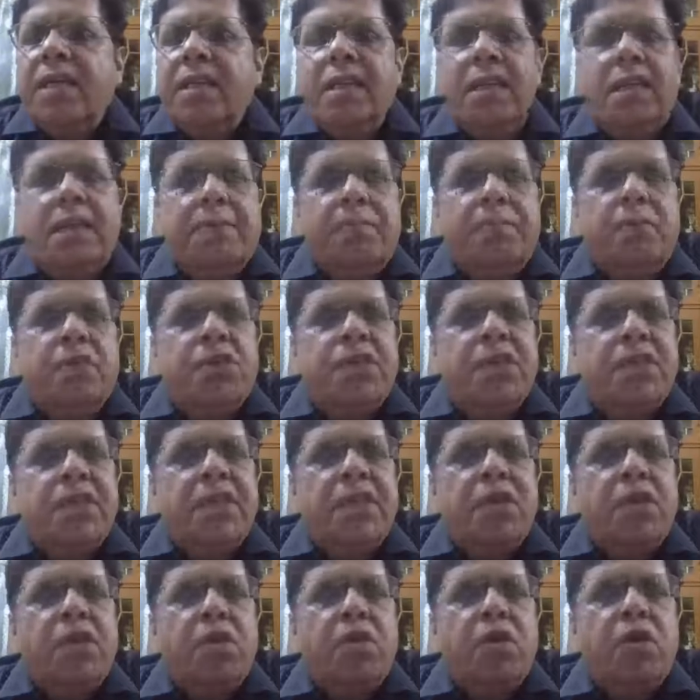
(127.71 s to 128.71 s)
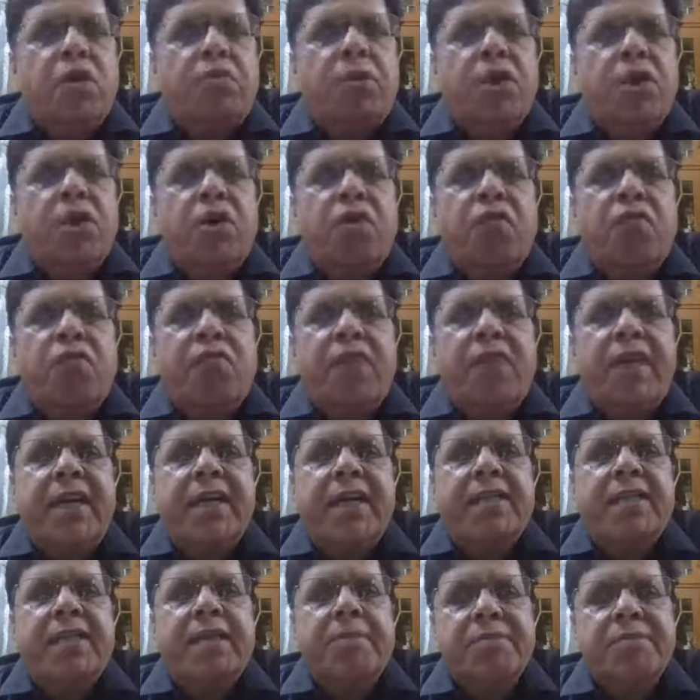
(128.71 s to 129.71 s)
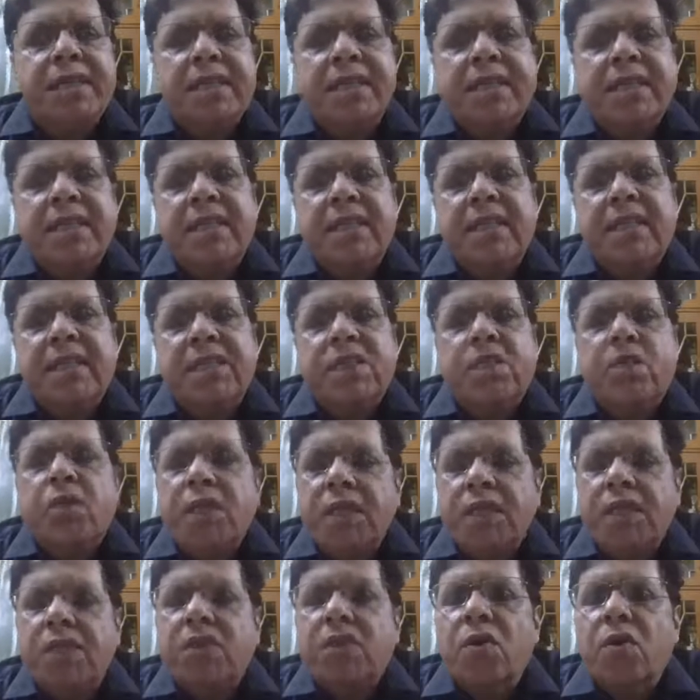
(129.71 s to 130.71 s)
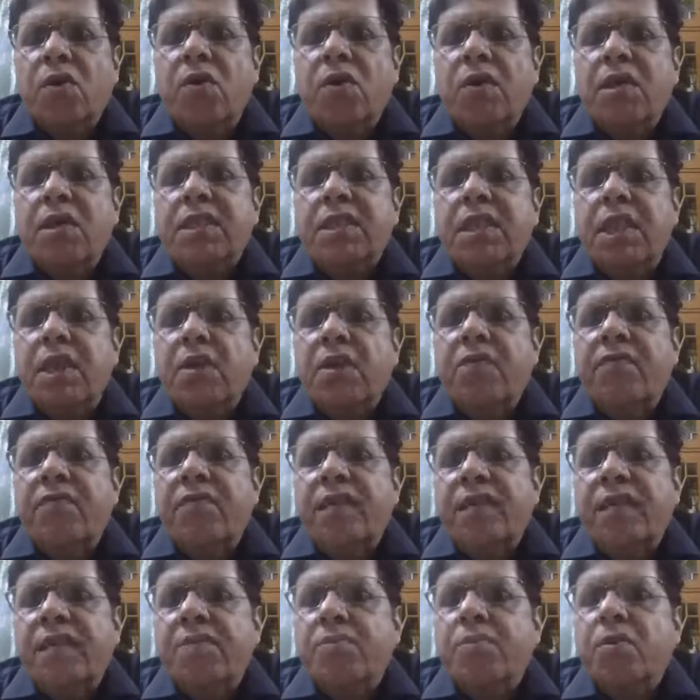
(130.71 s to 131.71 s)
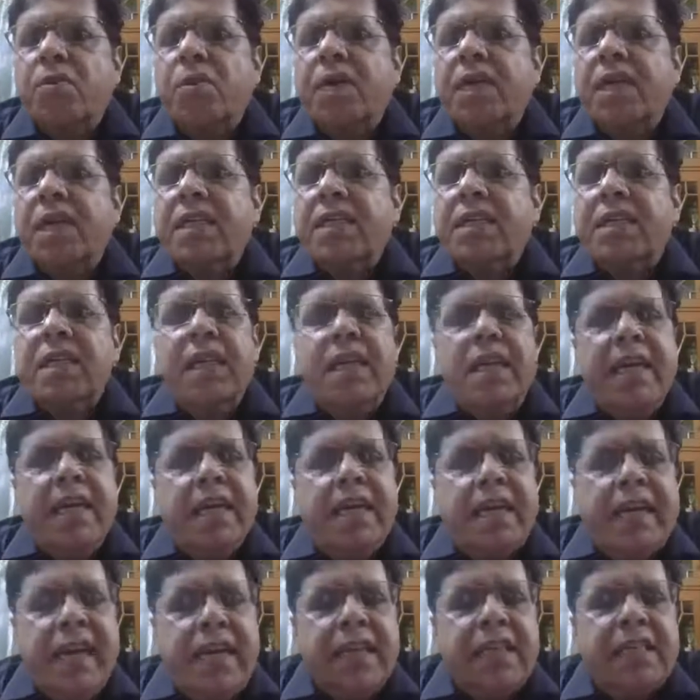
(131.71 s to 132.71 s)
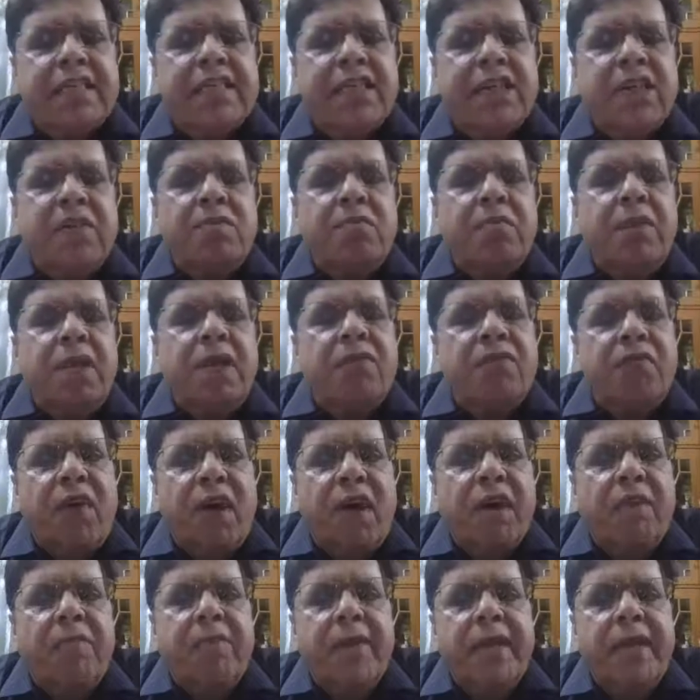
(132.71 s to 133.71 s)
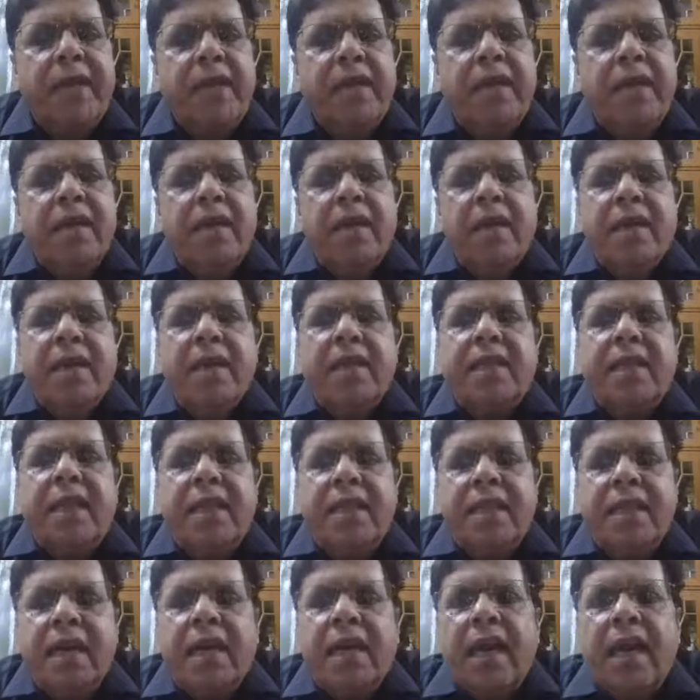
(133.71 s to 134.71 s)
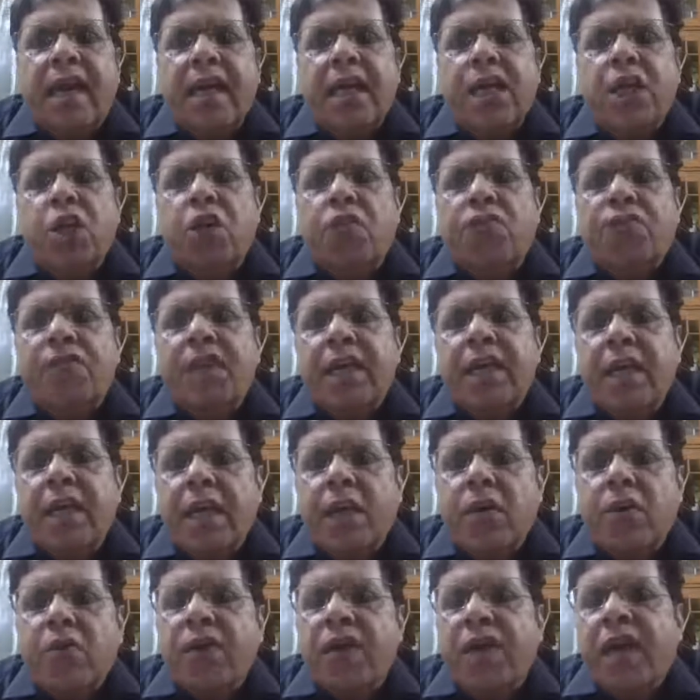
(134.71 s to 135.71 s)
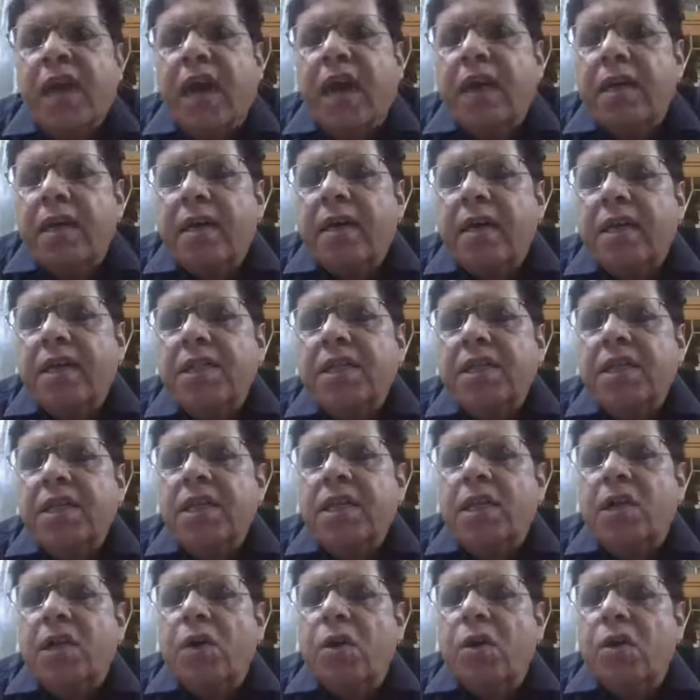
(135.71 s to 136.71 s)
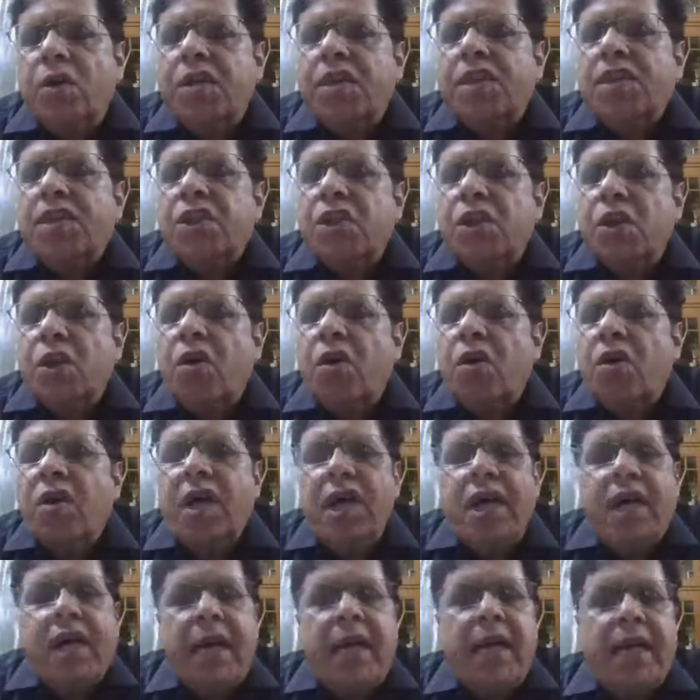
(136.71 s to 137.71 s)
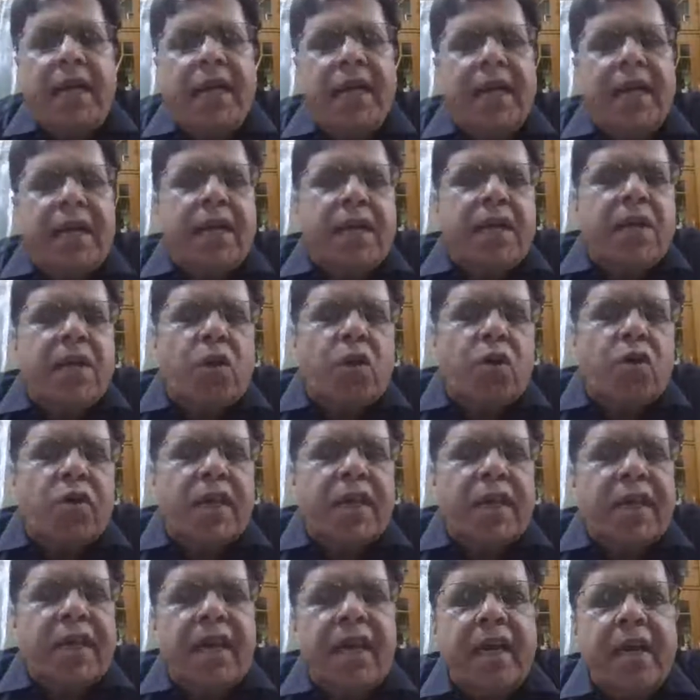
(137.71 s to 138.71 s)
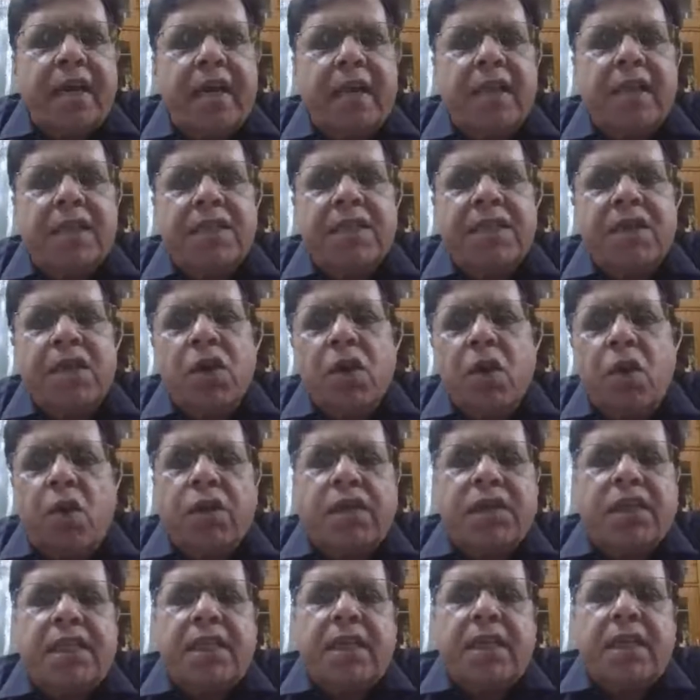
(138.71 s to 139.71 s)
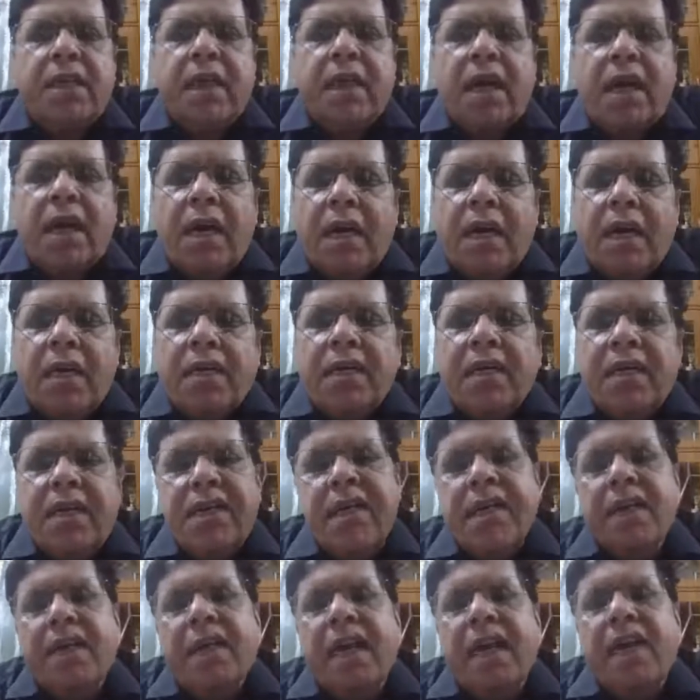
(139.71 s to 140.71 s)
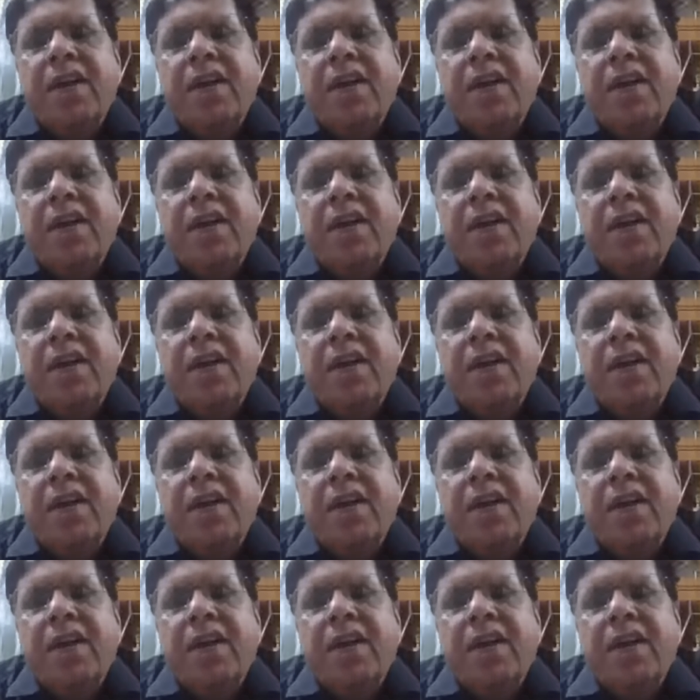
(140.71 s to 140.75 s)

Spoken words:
The deposition could be of fatty substances, cholesterol, cellular waste products, calcium, and fibrin in the inner lining of the carotid arteries, causing stroke, and in coronary arteries, causing heart attack.